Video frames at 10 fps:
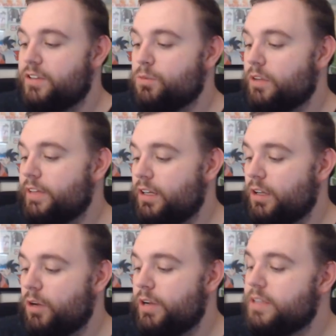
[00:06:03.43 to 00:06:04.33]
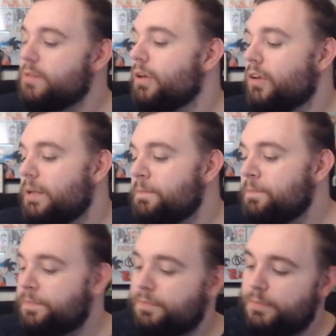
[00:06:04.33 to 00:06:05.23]
as well. Take a look over his ability.
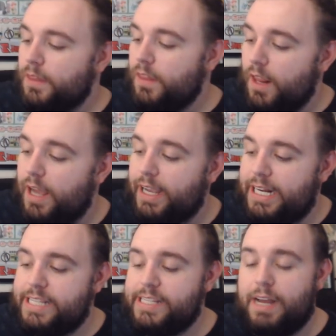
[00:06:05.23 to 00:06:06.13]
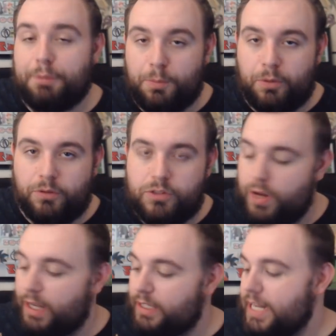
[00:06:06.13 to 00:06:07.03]
Again, he's got purple,
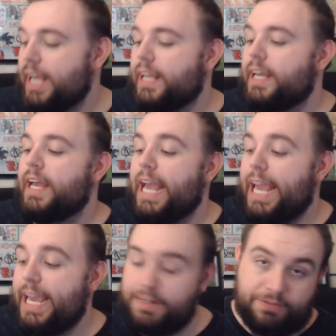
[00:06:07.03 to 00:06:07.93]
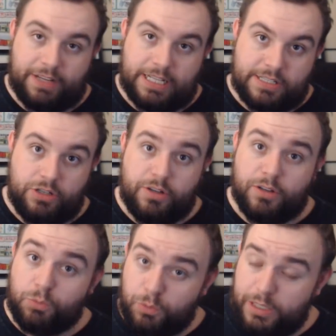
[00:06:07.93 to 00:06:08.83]
strike attack, and defense, so you
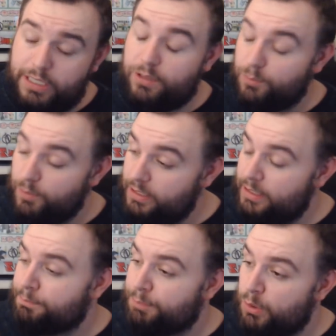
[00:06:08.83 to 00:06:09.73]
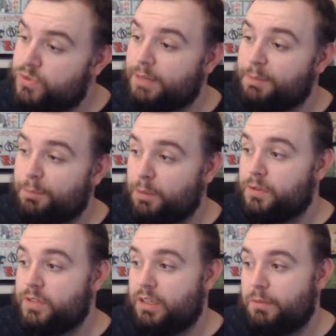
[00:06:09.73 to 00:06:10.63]
can really, really boost up a
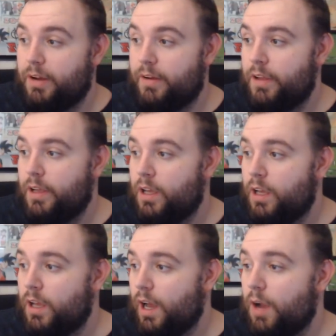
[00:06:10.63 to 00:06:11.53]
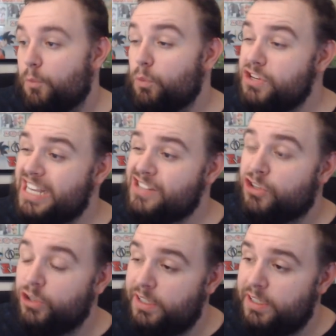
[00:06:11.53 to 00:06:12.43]
purple team here, uh, which is
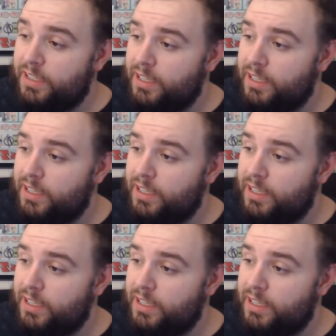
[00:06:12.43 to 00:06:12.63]
good